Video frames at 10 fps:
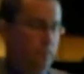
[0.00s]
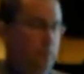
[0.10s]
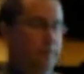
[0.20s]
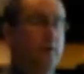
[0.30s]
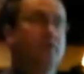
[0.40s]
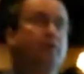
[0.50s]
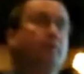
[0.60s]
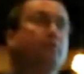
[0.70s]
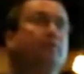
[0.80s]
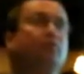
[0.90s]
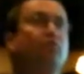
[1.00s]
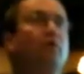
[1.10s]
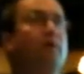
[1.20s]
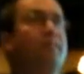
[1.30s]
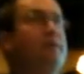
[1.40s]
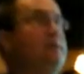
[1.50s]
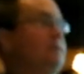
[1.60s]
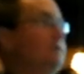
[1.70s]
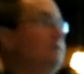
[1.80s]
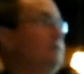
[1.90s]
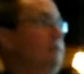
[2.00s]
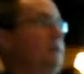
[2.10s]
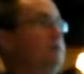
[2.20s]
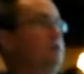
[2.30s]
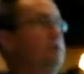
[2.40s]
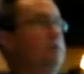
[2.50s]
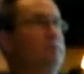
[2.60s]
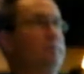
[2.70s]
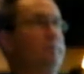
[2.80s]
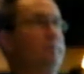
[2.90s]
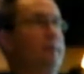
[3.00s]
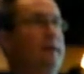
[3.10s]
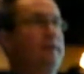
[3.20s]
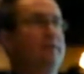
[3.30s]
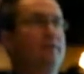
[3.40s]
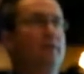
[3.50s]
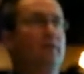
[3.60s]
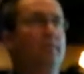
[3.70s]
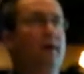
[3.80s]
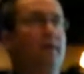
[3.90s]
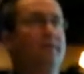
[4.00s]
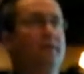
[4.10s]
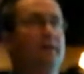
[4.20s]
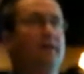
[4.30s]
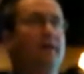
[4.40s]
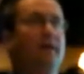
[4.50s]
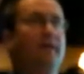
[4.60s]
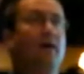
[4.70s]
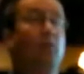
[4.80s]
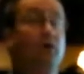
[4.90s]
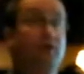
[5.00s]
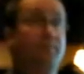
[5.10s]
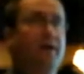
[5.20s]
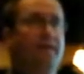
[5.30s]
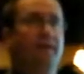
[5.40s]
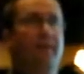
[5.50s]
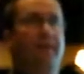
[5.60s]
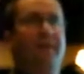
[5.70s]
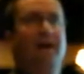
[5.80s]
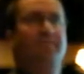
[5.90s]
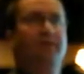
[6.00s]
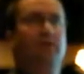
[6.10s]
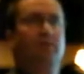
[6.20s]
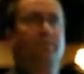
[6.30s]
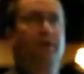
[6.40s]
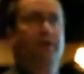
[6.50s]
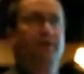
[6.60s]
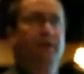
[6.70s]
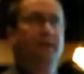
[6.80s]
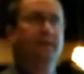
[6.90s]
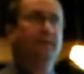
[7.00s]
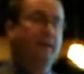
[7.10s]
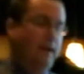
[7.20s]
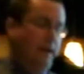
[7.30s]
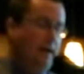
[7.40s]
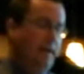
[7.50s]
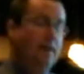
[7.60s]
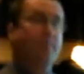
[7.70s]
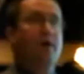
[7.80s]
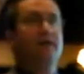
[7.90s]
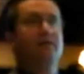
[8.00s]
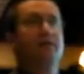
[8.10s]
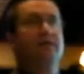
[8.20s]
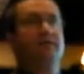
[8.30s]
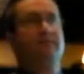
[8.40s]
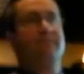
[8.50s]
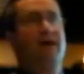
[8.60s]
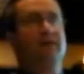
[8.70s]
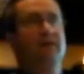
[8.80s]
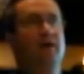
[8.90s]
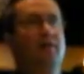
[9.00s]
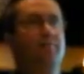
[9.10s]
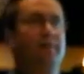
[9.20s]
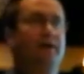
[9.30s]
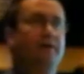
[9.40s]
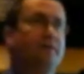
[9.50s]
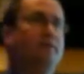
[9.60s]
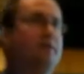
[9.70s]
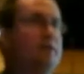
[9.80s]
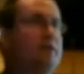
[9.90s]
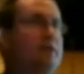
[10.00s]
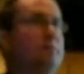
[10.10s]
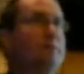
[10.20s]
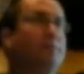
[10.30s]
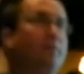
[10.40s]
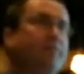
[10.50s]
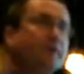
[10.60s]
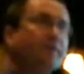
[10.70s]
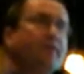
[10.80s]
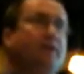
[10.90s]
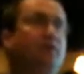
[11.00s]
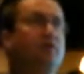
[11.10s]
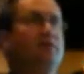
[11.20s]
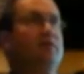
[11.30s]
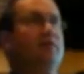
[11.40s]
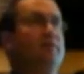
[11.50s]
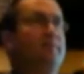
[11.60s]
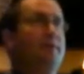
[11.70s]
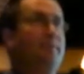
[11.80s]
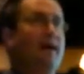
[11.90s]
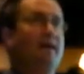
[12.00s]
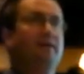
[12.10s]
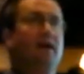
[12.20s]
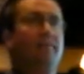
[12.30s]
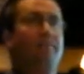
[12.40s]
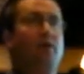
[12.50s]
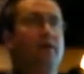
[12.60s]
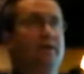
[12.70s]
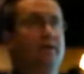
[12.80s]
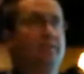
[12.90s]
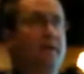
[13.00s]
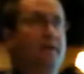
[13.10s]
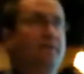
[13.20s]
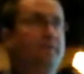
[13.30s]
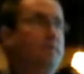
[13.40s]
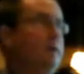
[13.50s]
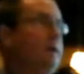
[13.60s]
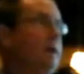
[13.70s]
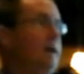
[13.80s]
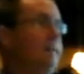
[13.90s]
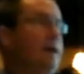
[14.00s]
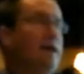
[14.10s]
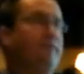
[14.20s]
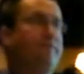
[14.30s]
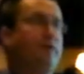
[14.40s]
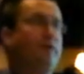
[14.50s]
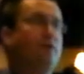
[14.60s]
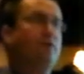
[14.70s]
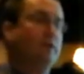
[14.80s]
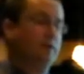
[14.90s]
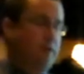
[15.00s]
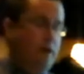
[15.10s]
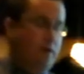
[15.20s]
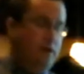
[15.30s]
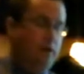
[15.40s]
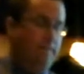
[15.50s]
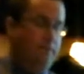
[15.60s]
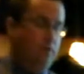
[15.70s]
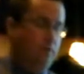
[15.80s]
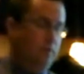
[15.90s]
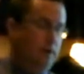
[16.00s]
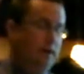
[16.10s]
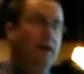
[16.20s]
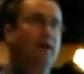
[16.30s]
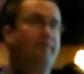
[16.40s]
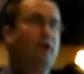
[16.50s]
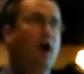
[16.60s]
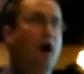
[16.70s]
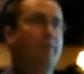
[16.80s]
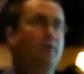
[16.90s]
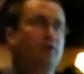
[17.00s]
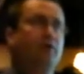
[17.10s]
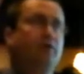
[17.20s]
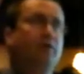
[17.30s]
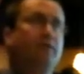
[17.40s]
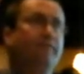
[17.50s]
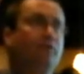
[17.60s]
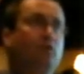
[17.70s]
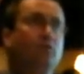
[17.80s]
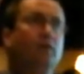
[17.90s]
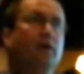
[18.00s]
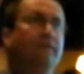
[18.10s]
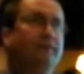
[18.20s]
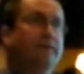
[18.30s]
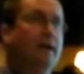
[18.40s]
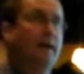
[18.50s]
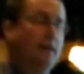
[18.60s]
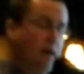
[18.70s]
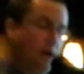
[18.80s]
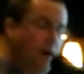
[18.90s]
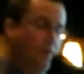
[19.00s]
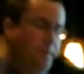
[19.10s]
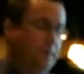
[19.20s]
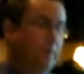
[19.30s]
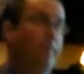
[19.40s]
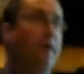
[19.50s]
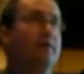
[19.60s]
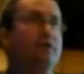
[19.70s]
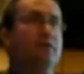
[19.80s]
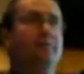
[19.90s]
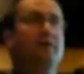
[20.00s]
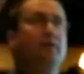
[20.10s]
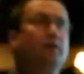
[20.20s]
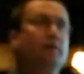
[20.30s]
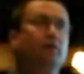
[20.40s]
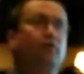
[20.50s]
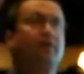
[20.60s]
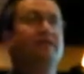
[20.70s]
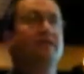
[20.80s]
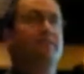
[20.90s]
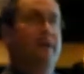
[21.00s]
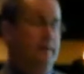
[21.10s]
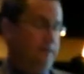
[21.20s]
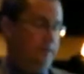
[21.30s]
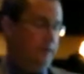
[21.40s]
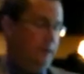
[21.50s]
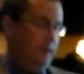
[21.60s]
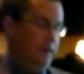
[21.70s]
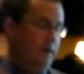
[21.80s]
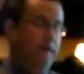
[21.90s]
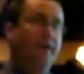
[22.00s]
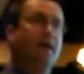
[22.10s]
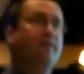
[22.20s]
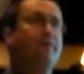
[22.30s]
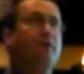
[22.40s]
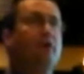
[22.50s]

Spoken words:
There were some strong opinions that took place about, that were expressed about that particular project. And that project is in fact a compromise. Some people felt that it just needed to be blacktop parking space, and they had a very utilitarian view, kind of a commerce view of the site. Other people thought it should be green space. They had a very